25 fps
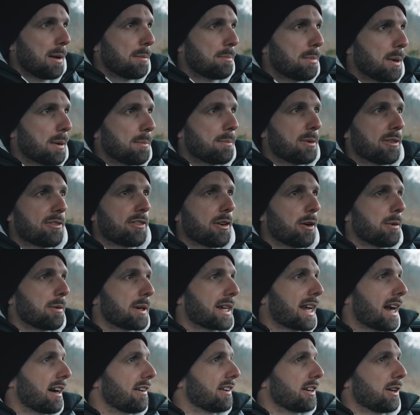But before we
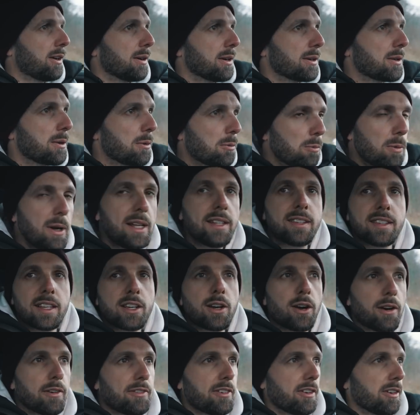carry on with the
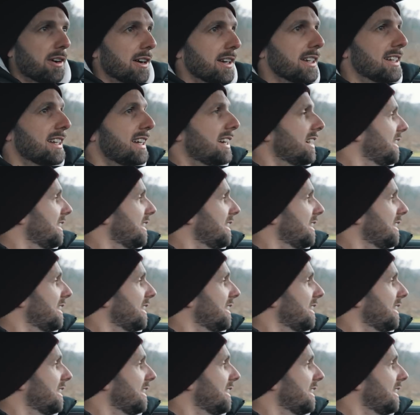coffee run,